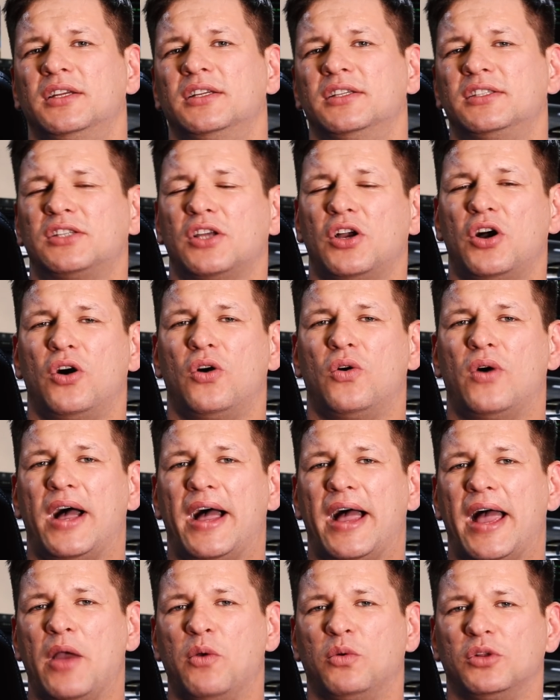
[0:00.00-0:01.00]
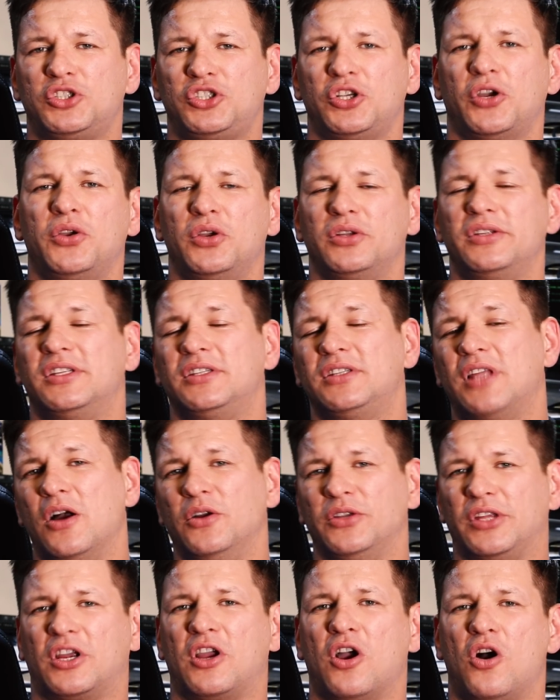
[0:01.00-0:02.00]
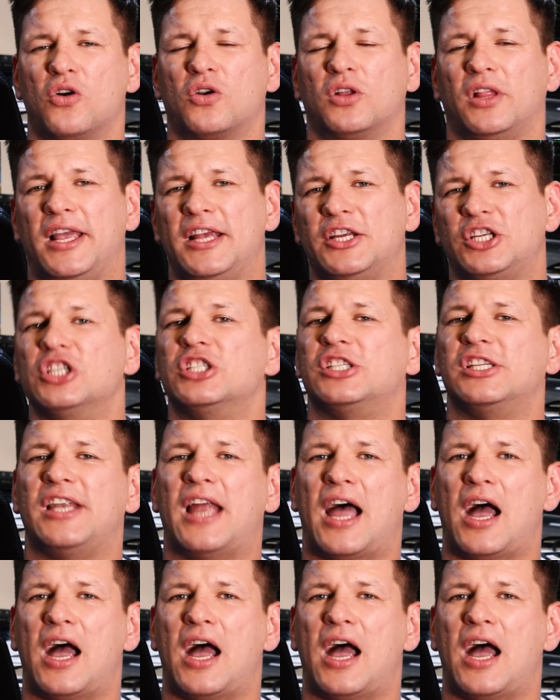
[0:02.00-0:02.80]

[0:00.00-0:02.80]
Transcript: So I will show you down the calculations and